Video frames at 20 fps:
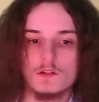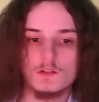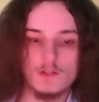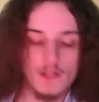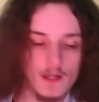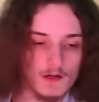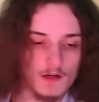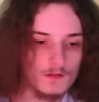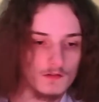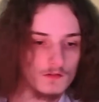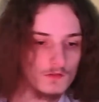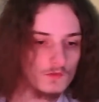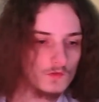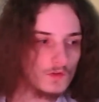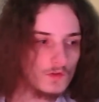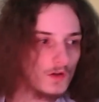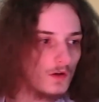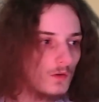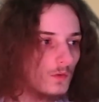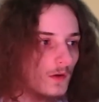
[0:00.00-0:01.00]
Yeah.
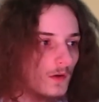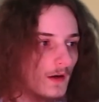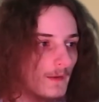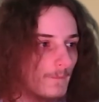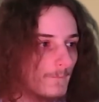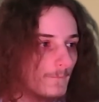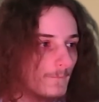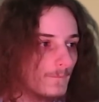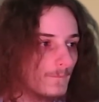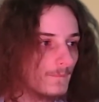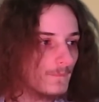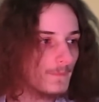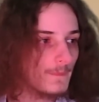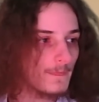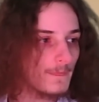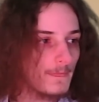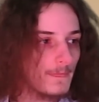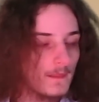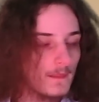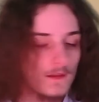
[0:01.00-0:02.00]
So
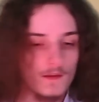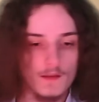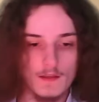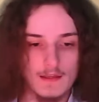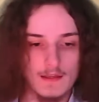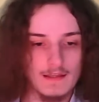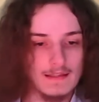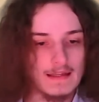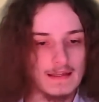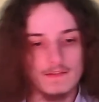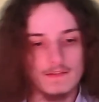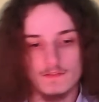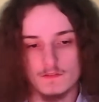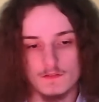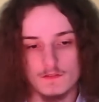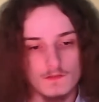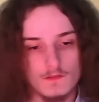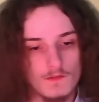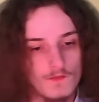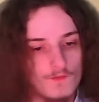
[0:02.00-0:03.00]

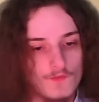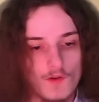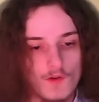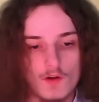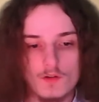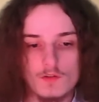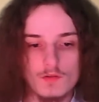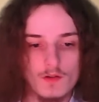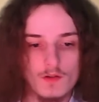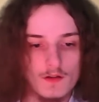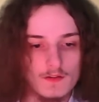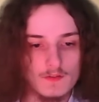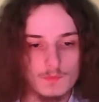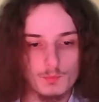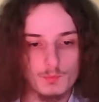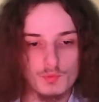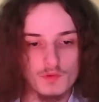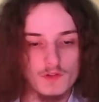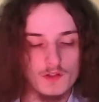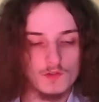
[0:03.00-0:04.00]
again, Volcra is
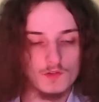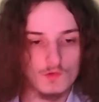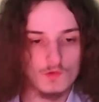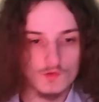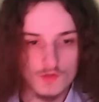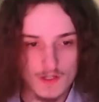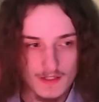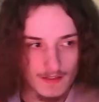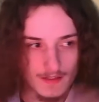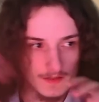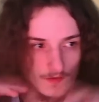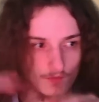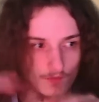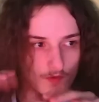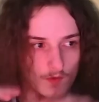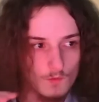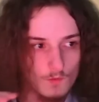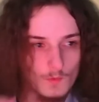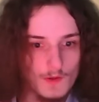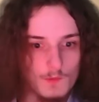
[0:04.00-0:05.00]
pretty crucial, at least
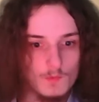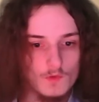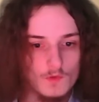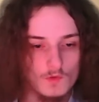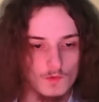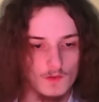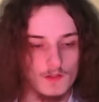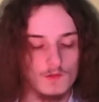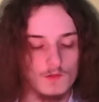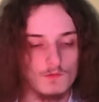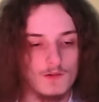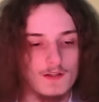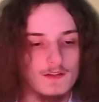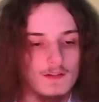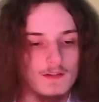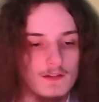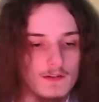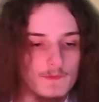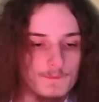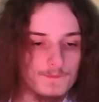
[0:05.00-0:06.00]
for the way we're doing it right
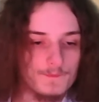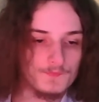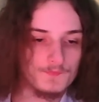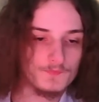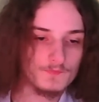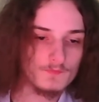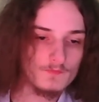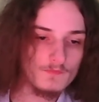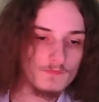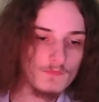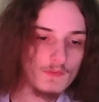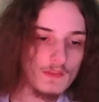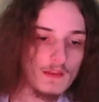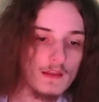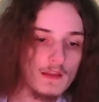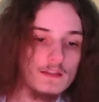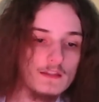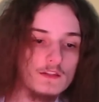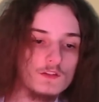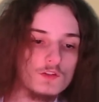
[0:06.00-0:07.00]
here.
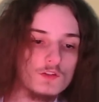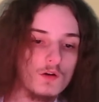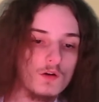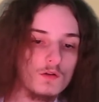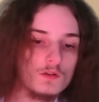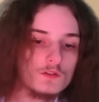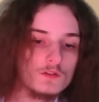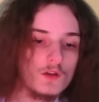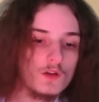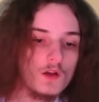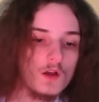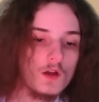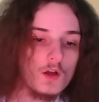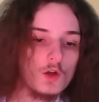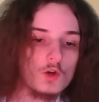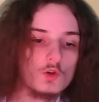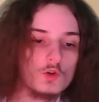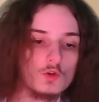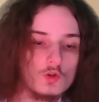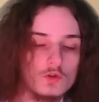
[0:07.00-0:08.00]
Isolde
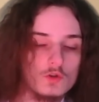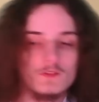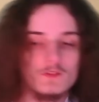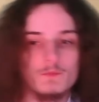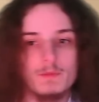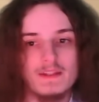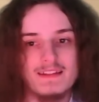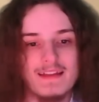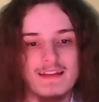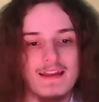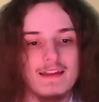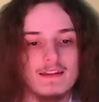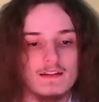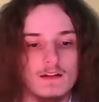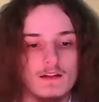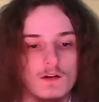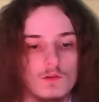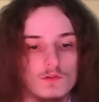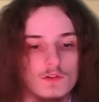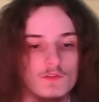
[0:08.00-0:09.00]
could be taken
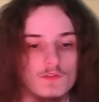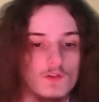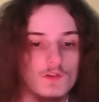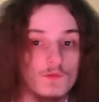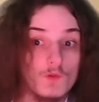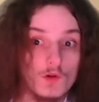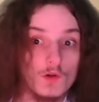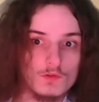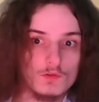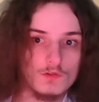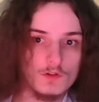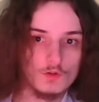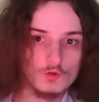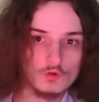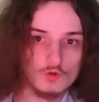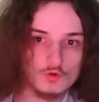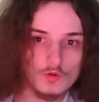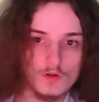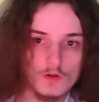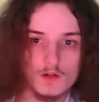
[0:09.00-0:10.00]
out if your Volcra is
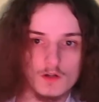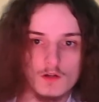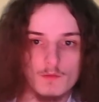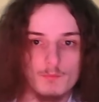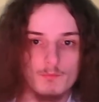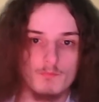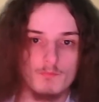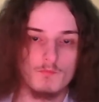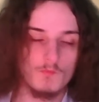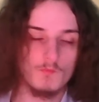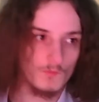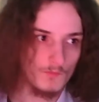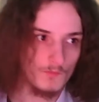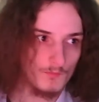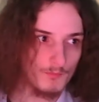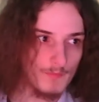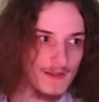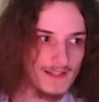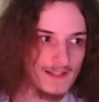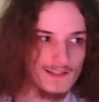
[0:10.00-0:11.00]
stronger,
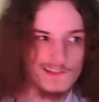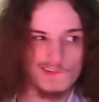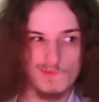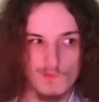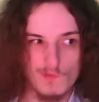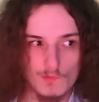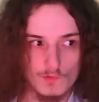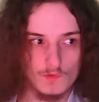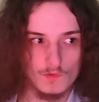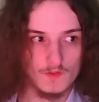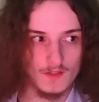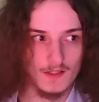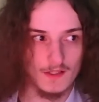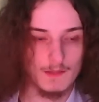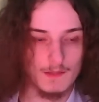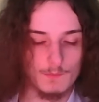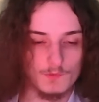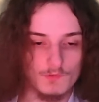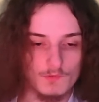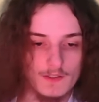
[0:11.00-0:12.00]
mainly through skill
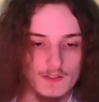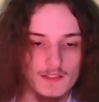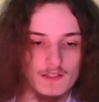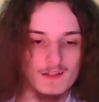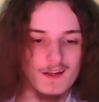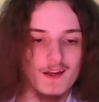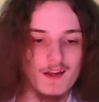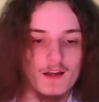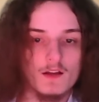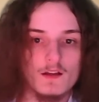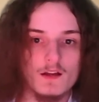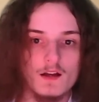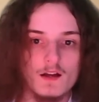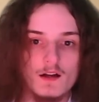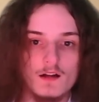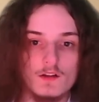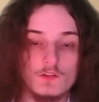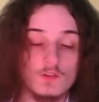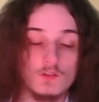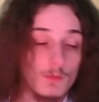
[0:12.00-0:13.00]
ups really.
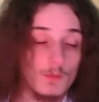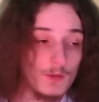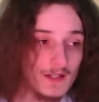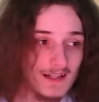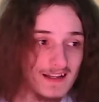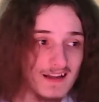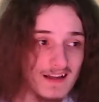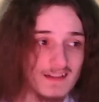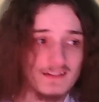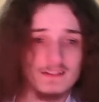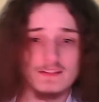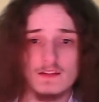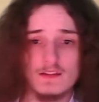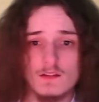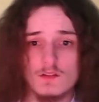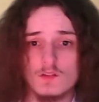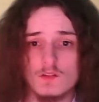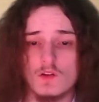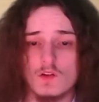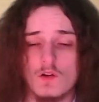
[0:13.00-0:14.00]
Sorbonne Arcana
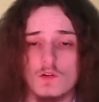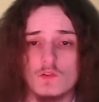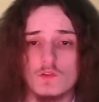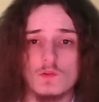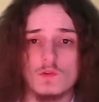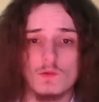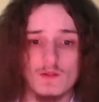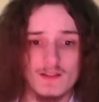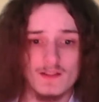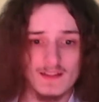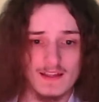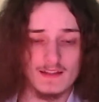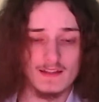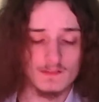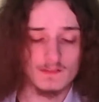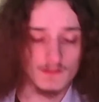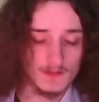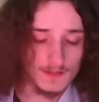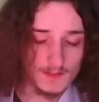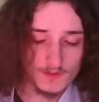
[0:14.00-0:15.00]
set is also
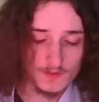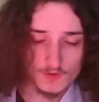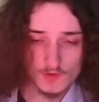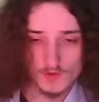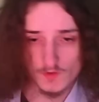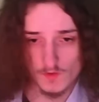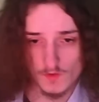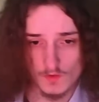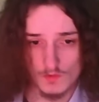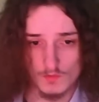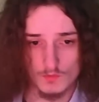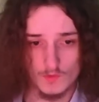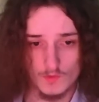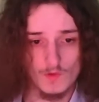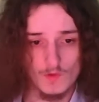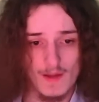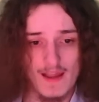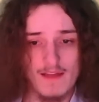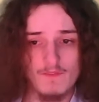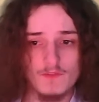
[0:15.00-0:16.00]
again glitched, so
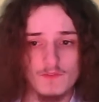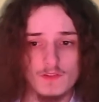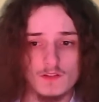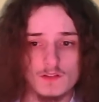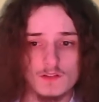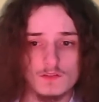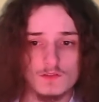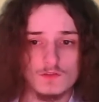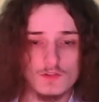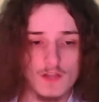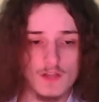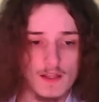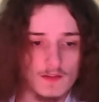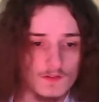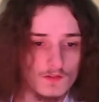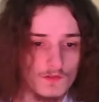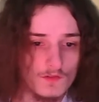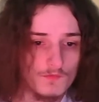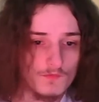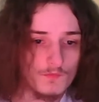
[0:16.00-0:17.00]
you have a
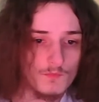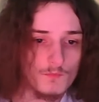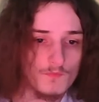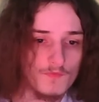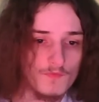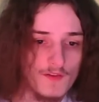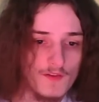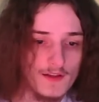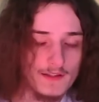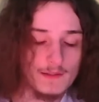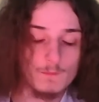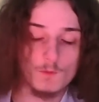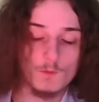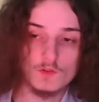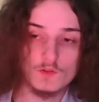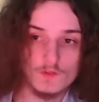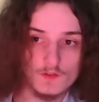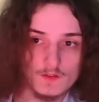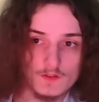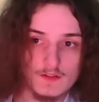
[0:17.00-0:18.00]
chance of finding more
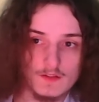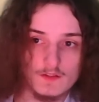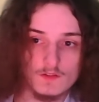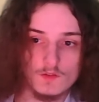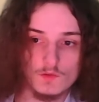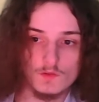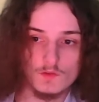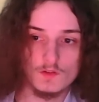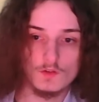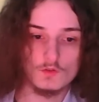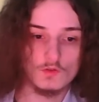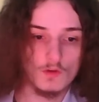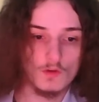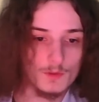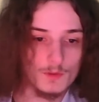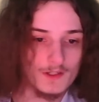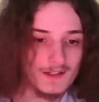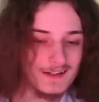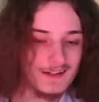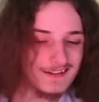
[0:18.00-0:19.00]
success using the
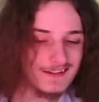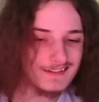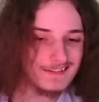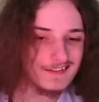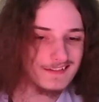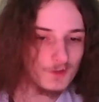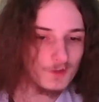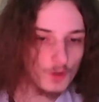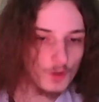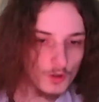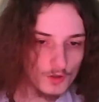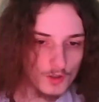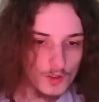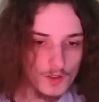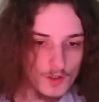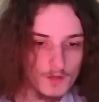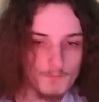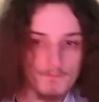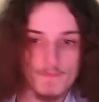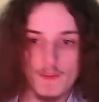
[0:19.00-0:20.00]
Sorbonne Arcana set on
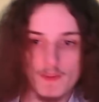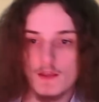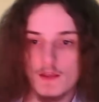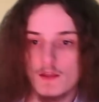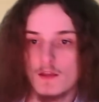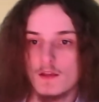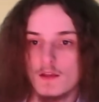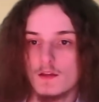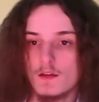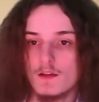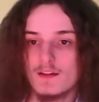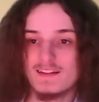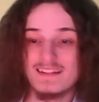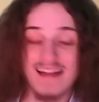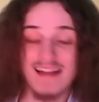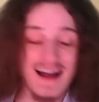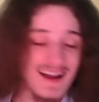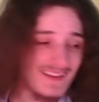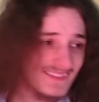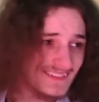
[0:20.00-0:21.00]
her.
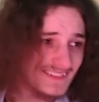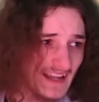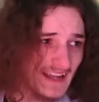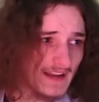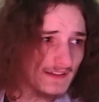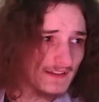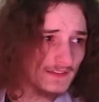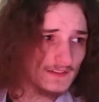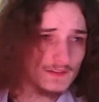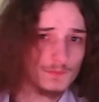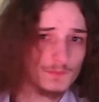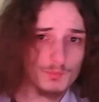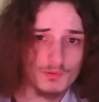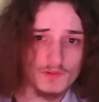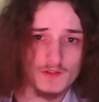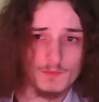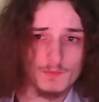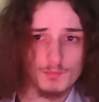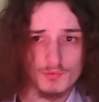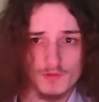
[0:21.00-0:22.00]
Garn is a
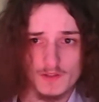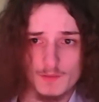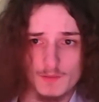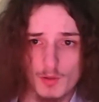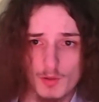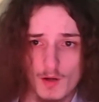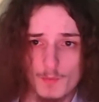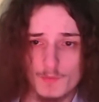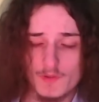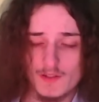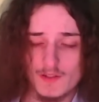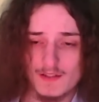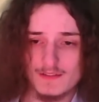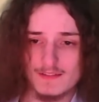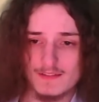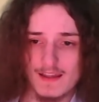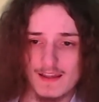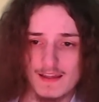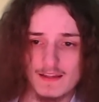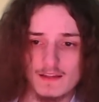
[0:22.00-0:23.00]
pretty popular
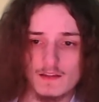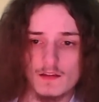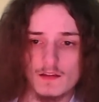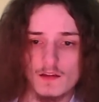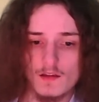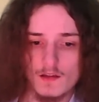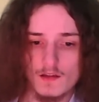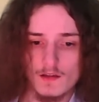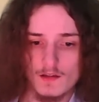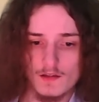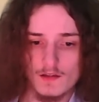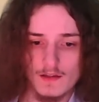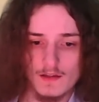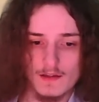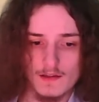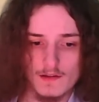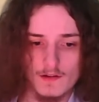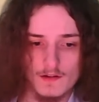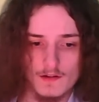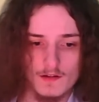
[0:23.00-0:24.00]
tank.
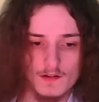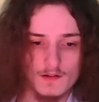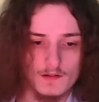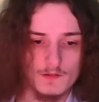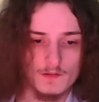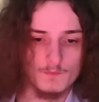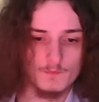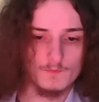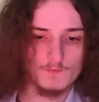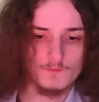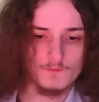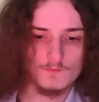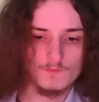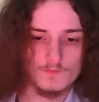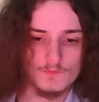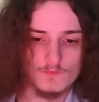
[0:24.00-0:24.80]
And